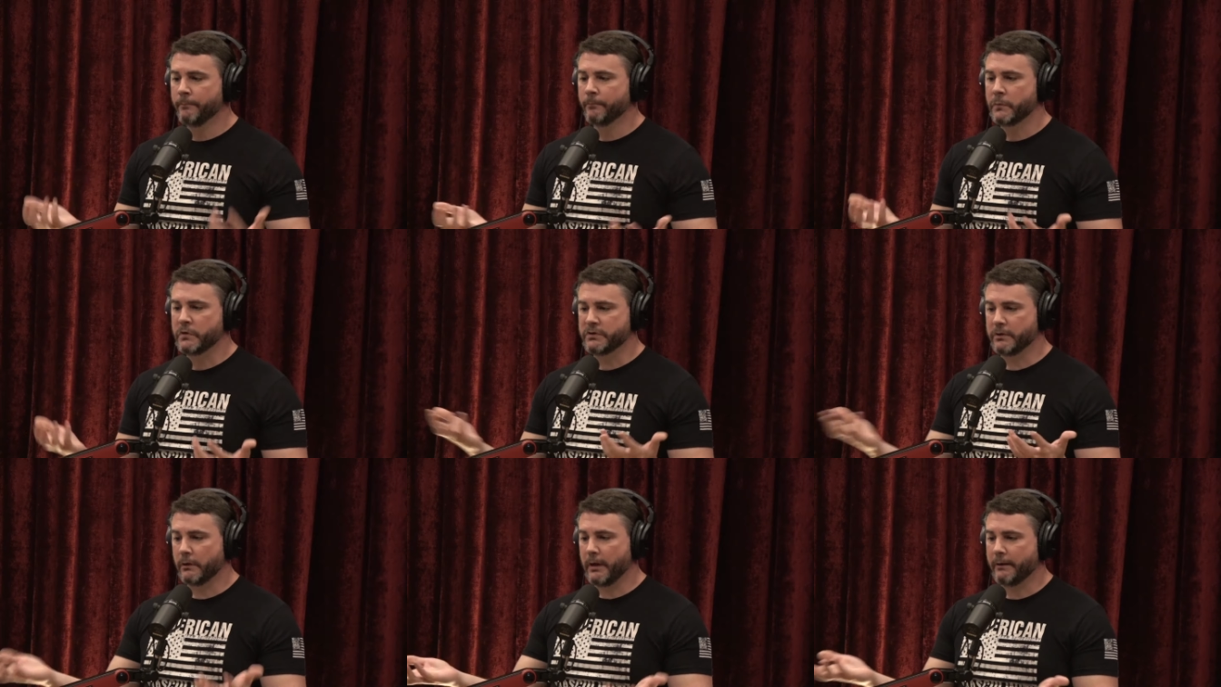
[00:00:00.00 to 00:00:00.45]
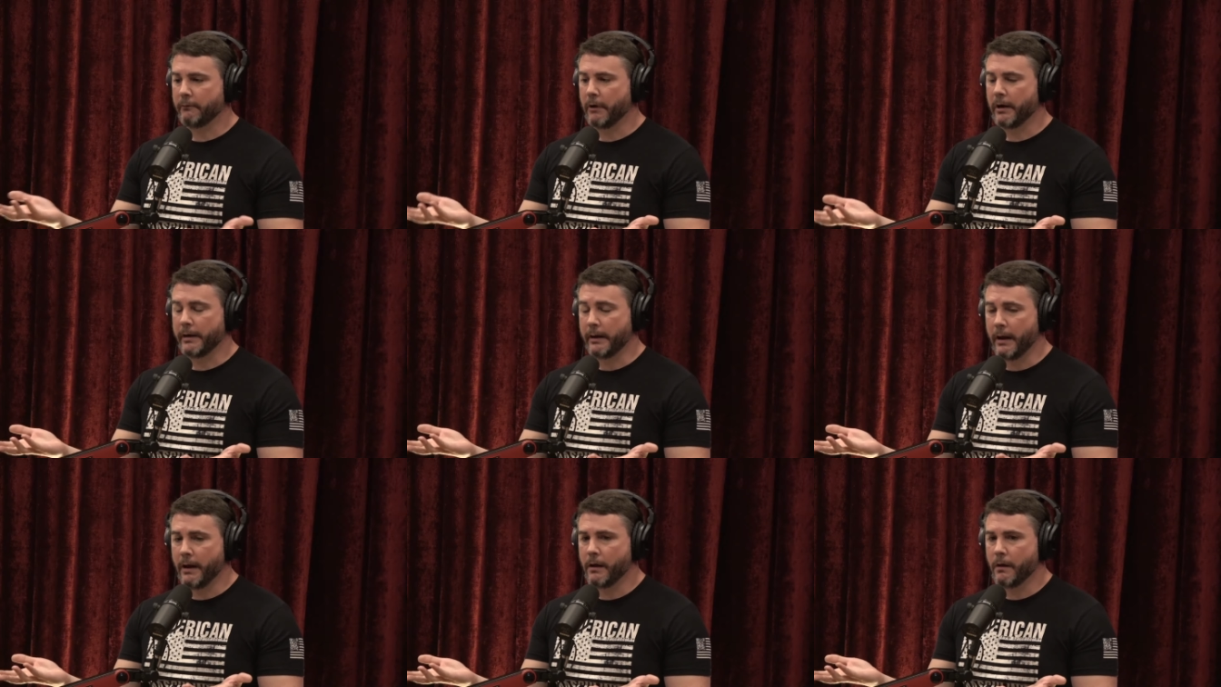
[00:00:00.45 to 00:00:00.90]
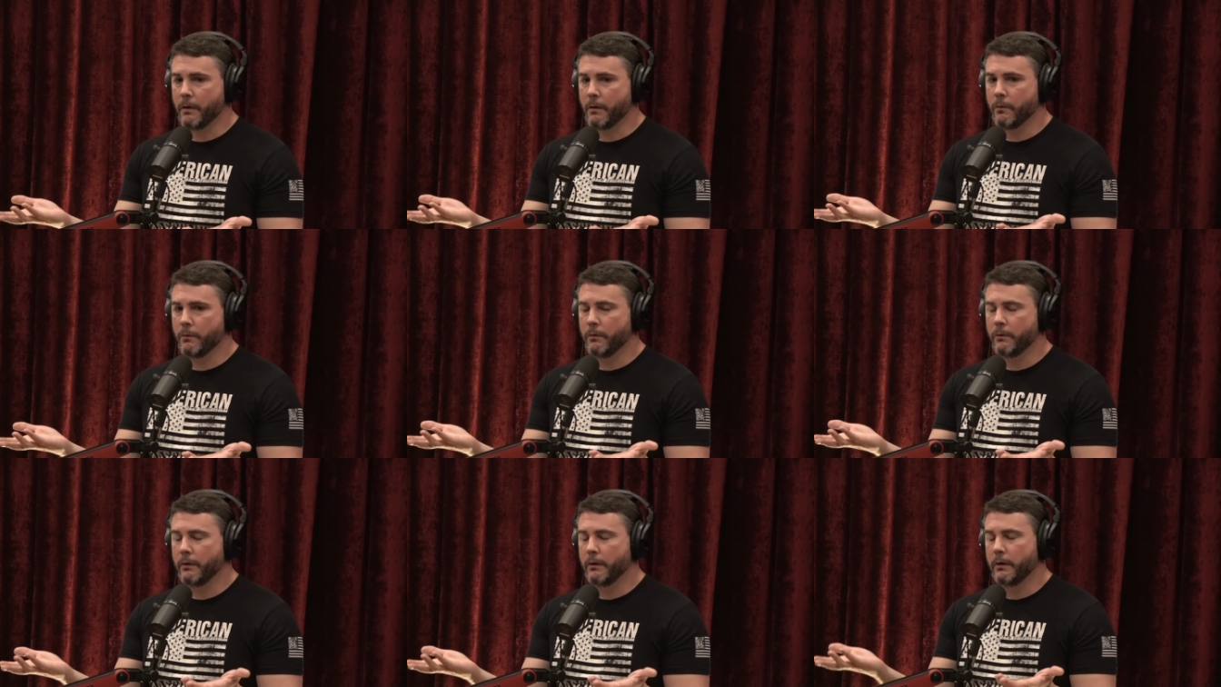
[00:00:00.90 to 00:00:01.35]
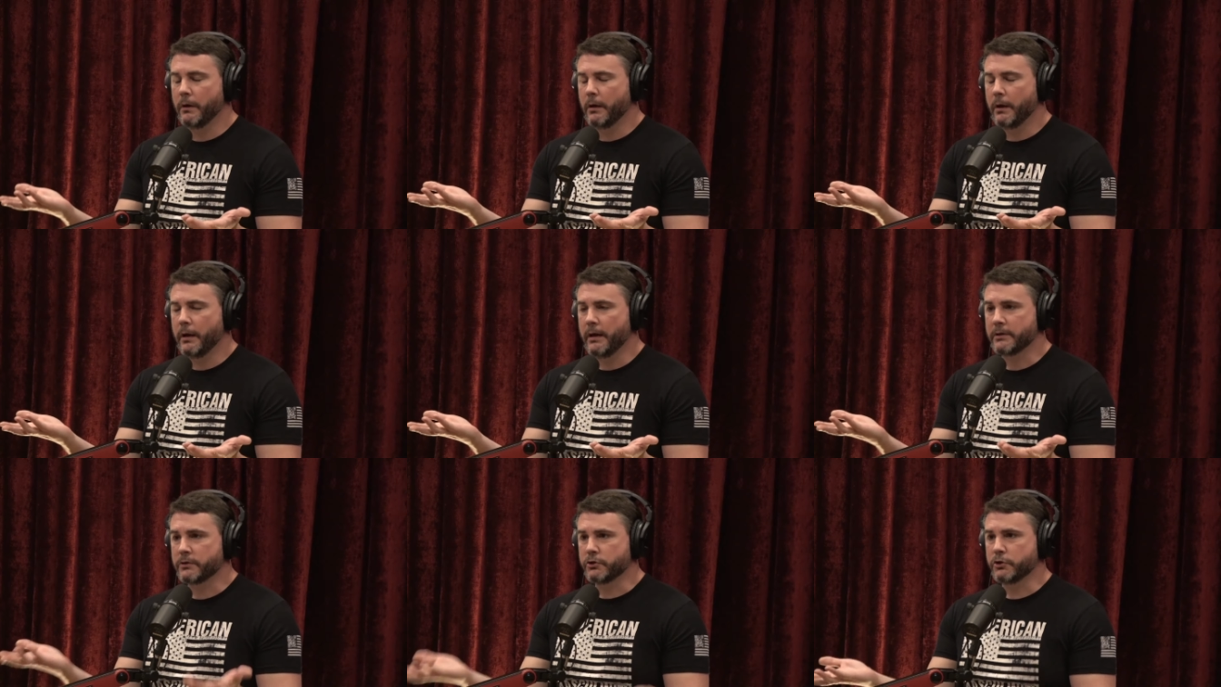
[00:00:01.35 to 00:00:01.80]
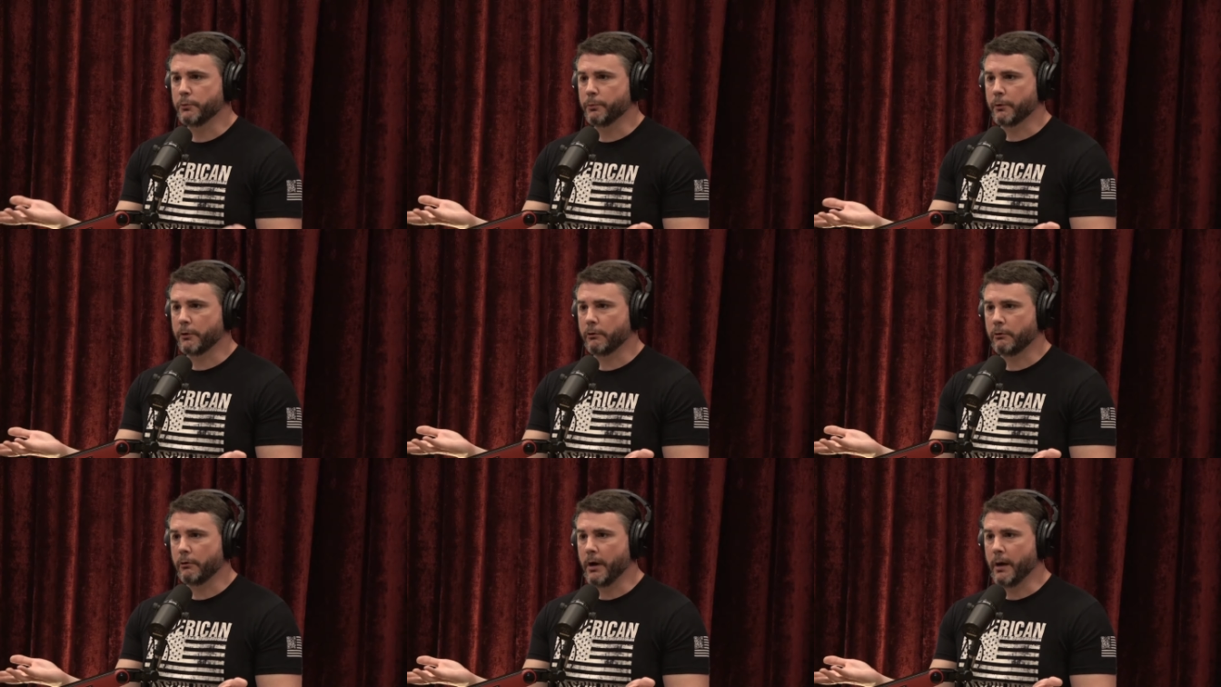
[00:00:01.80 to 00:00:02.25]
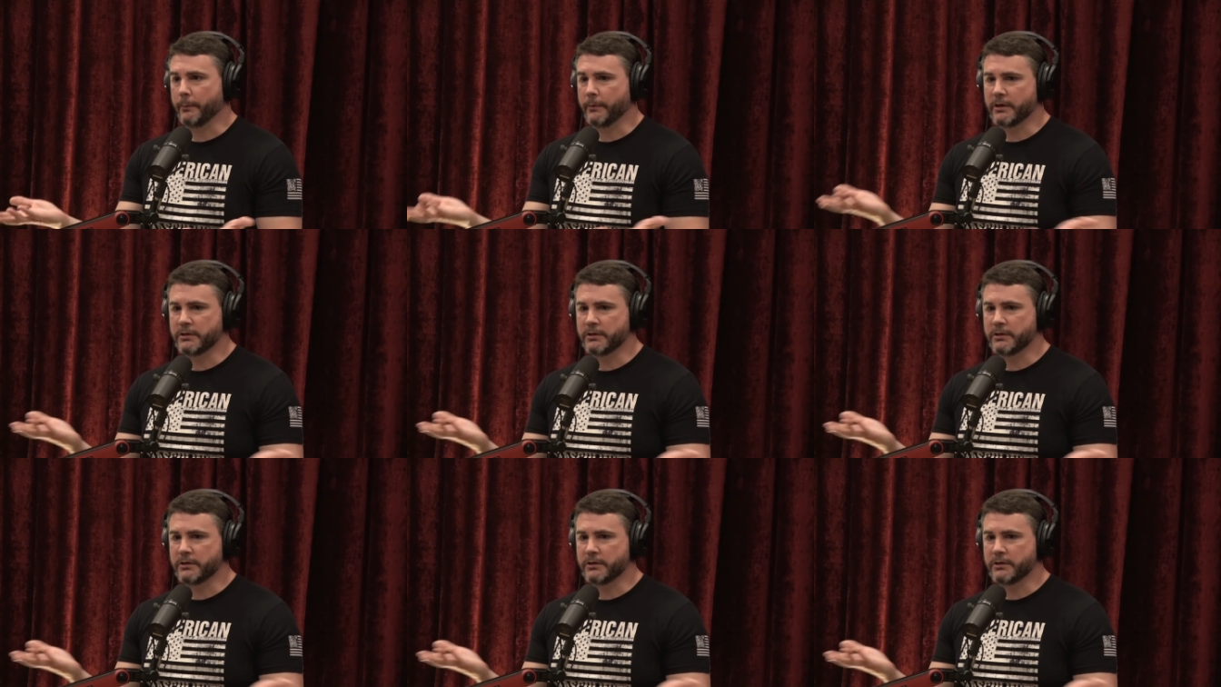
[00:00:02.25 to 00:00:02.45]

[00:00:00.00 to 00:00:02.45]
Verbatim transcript: So, like right now, it's super corrupt.